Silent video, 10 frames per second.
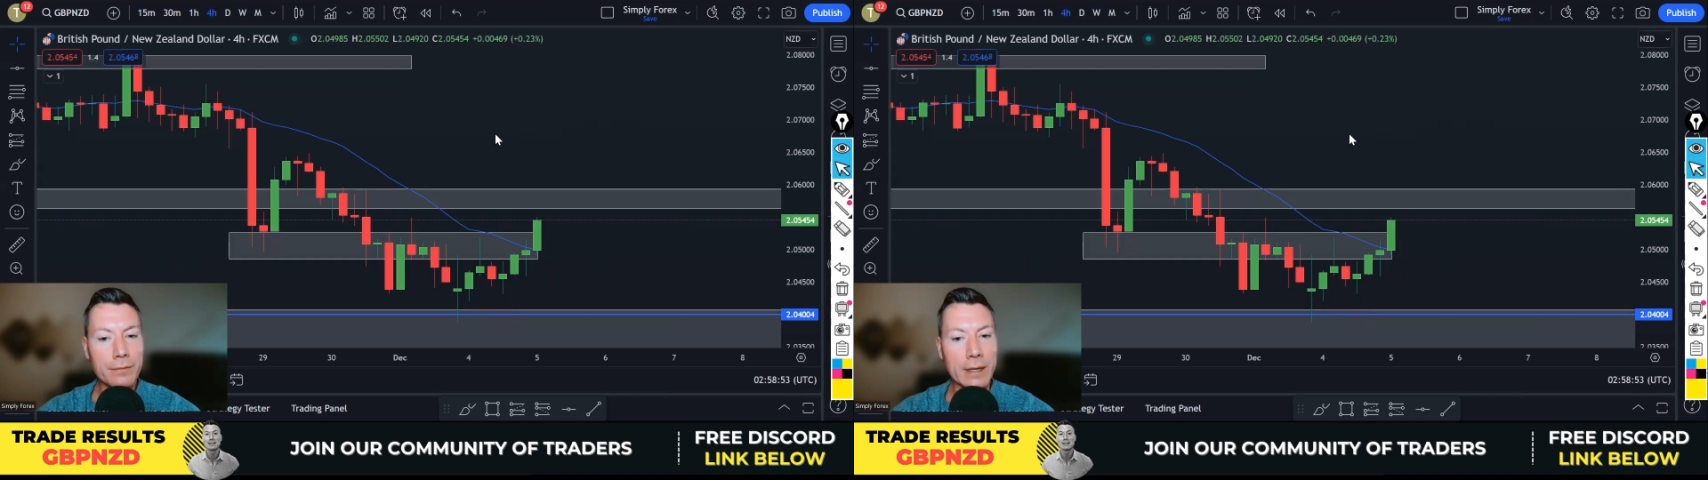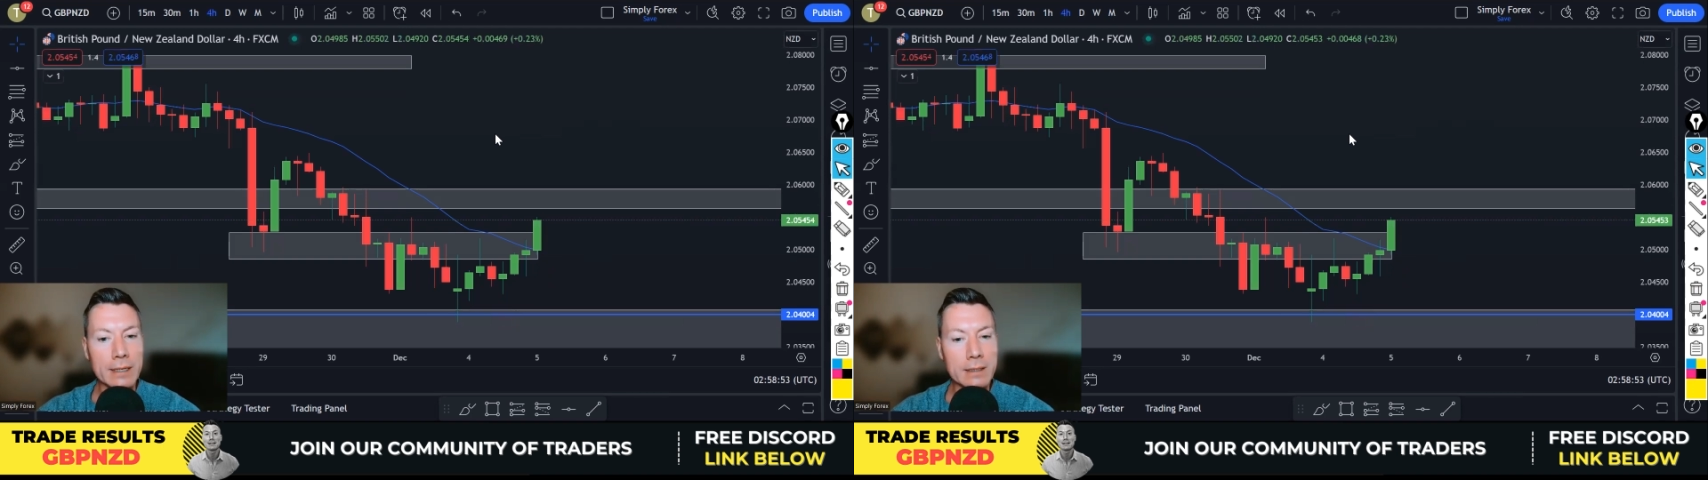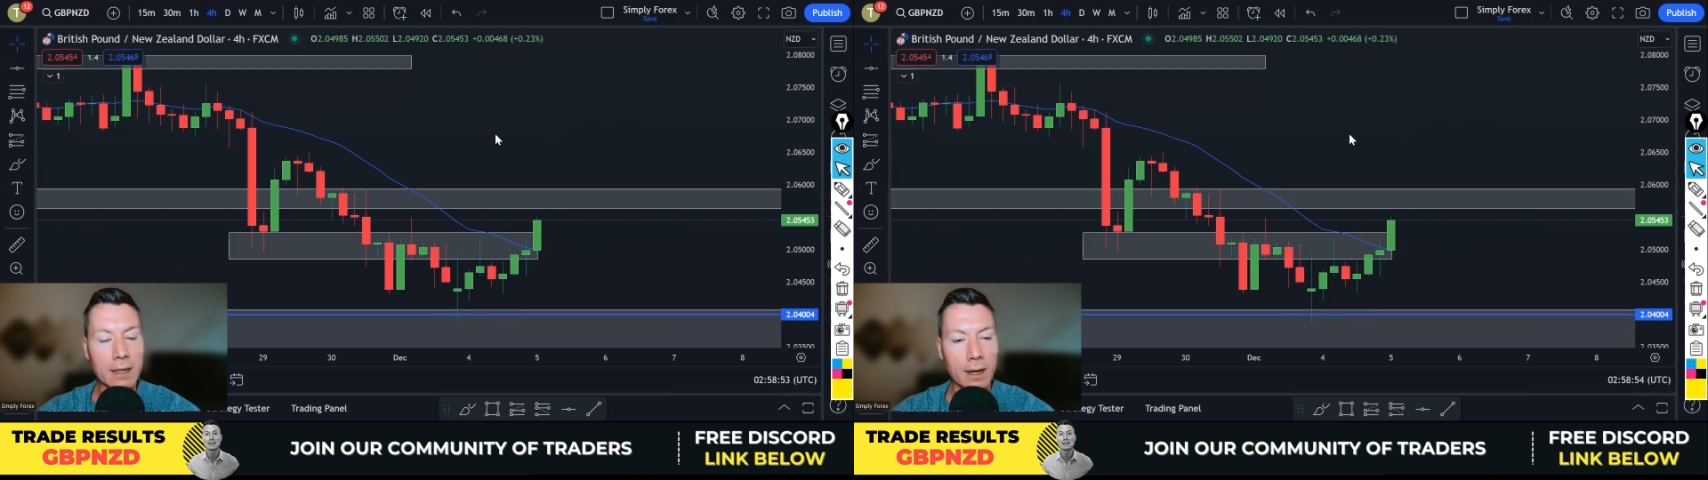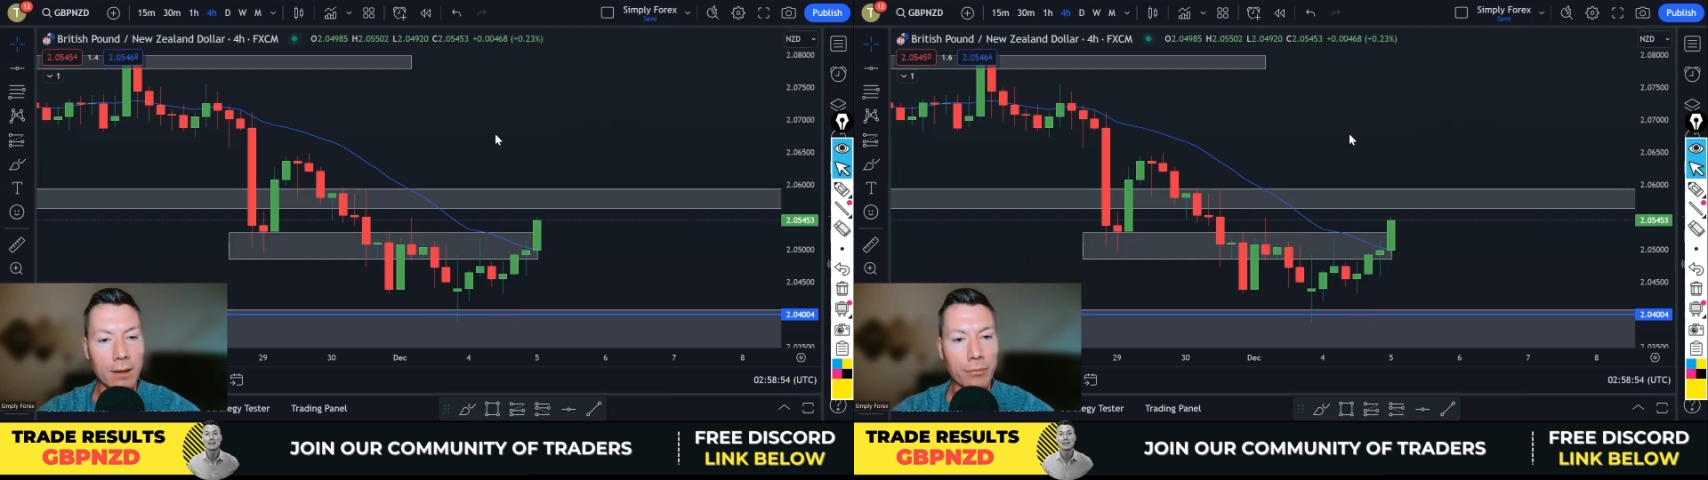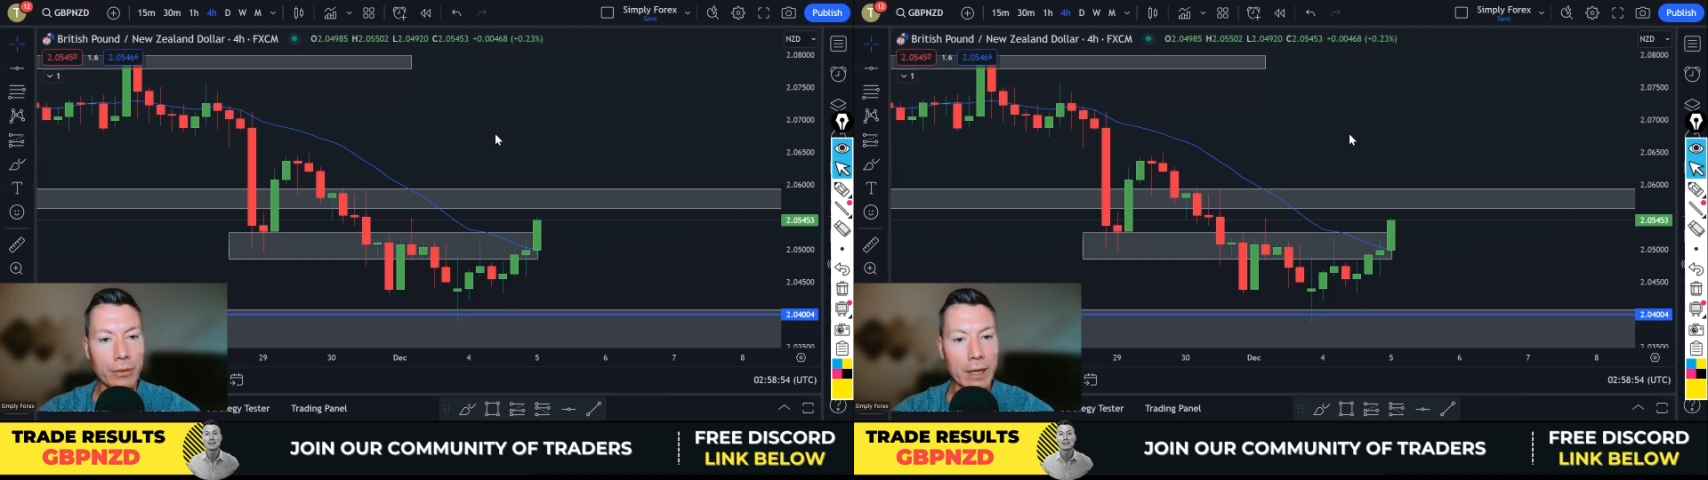things that
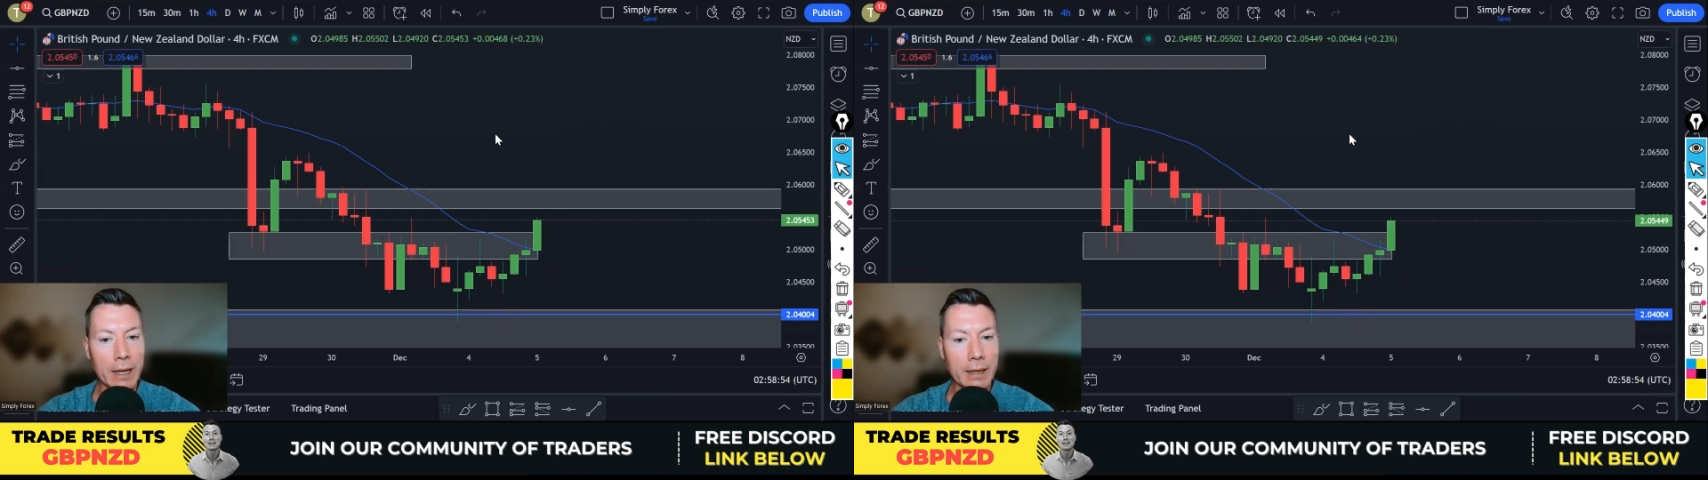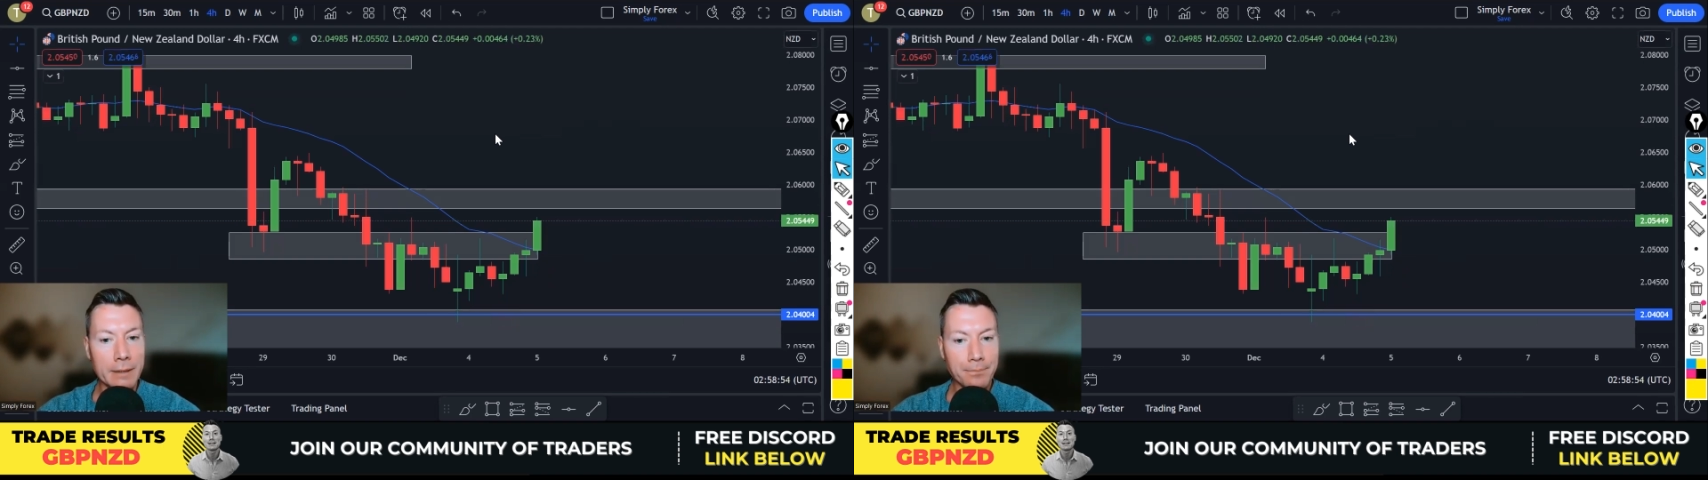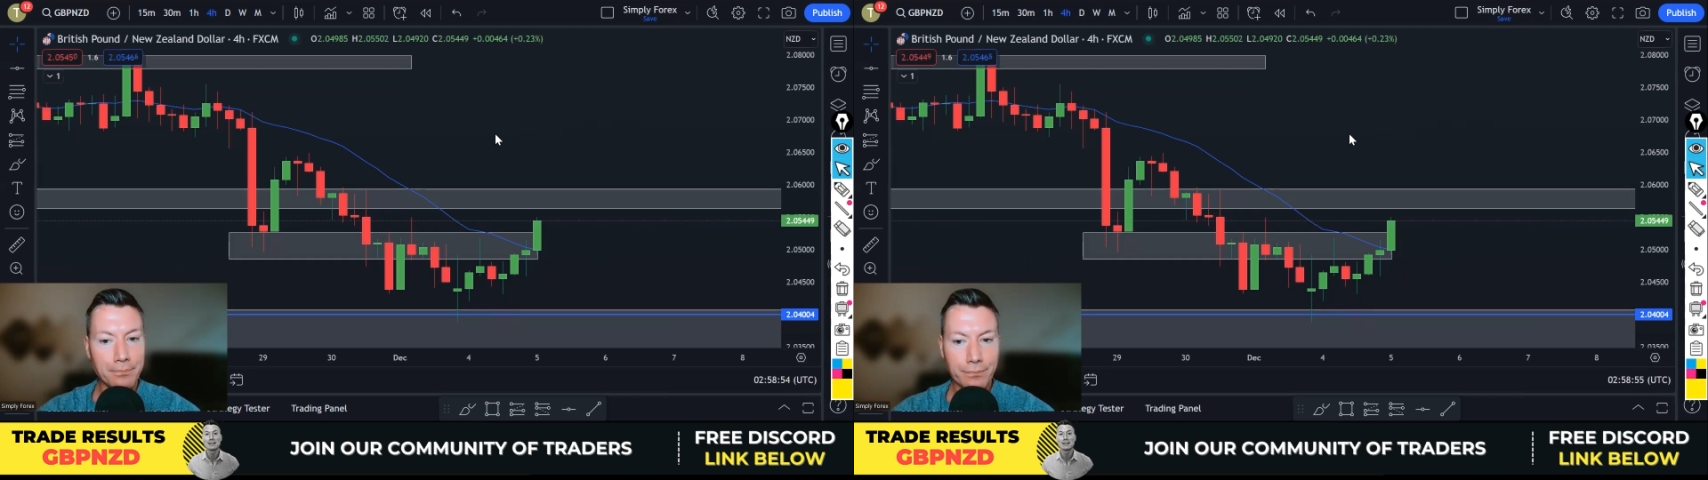aren't there,